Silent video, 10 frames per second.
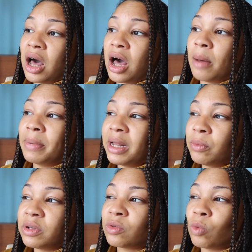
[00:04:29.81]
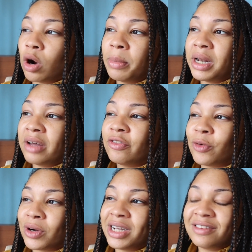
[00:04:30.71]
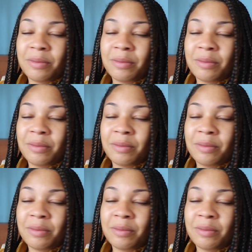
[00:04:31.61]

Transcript: um, but it was warm enough for it